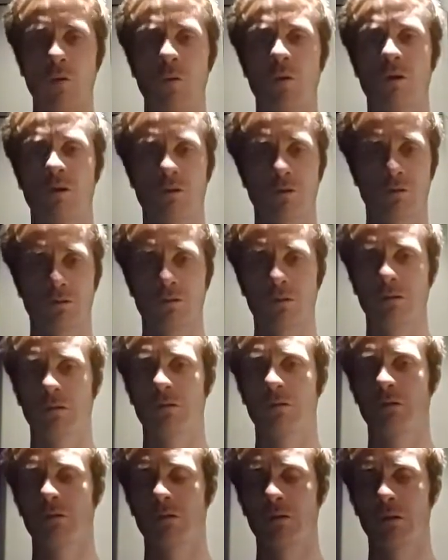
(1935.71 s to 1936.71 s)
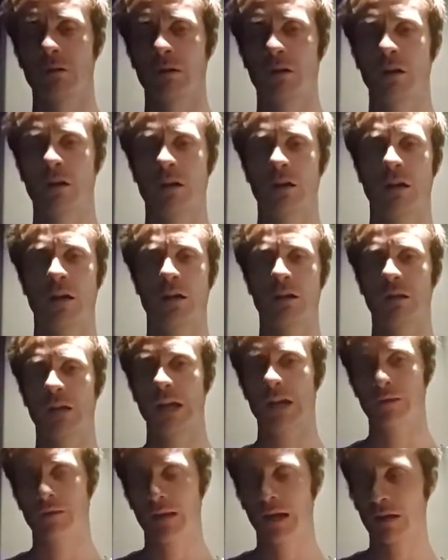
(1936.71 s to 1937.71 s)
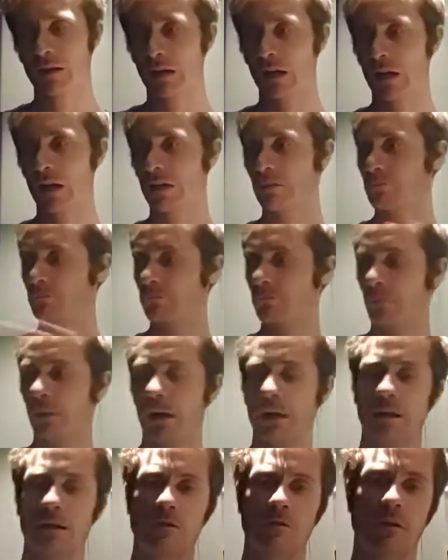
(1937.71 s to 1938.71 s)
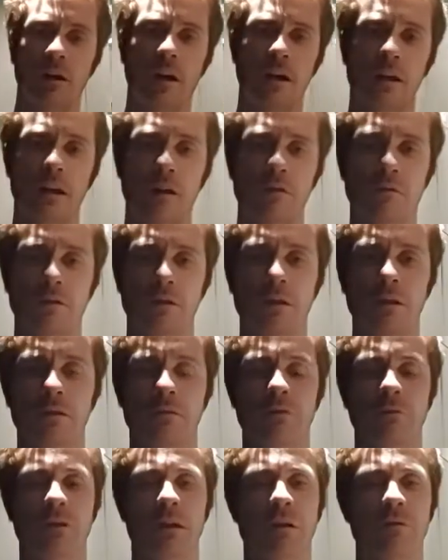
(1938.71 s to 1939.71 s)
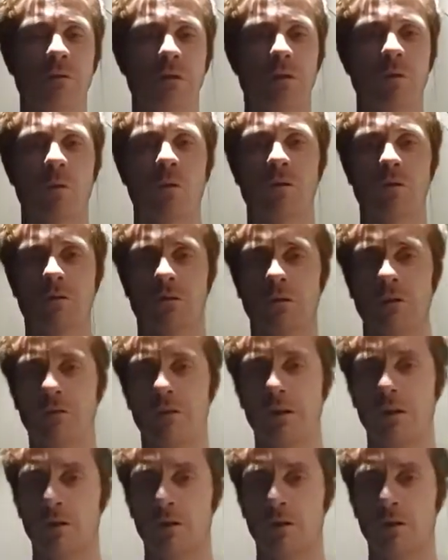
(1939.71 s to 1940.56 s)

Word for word: world. Let that light penetrate every to every corner of the